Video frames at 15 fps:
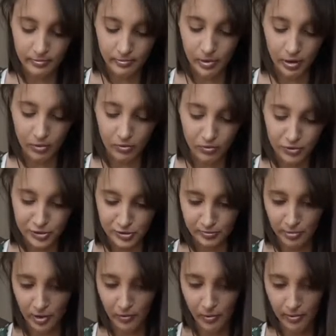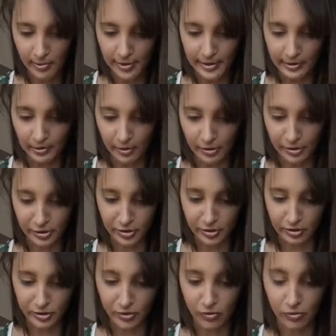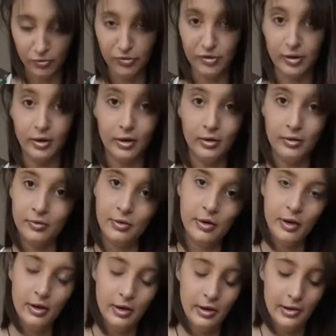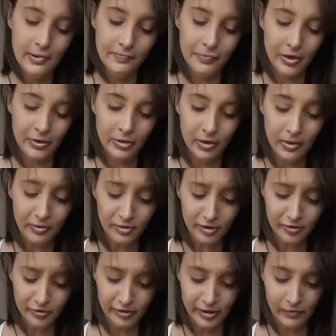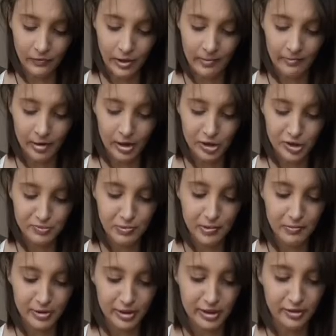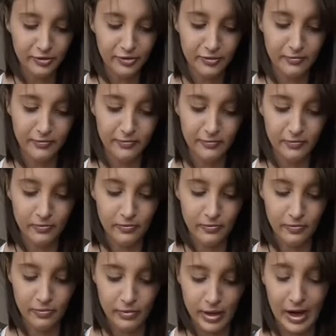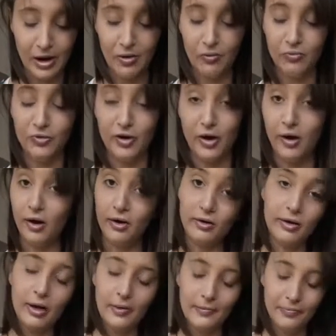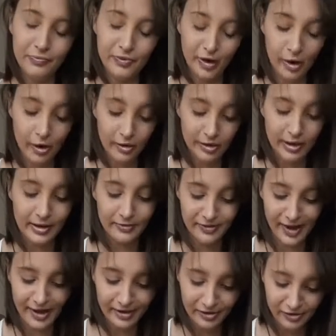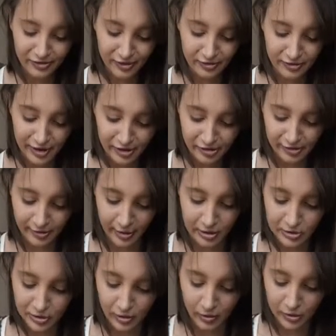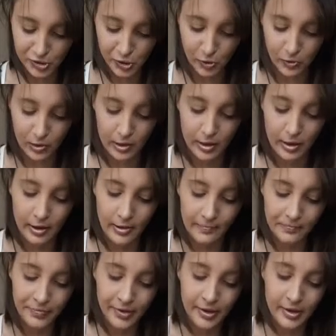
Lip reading: mould probably like a quarter. I know that doesn't sound like much, but because of how dark it tastes like dark chocolate.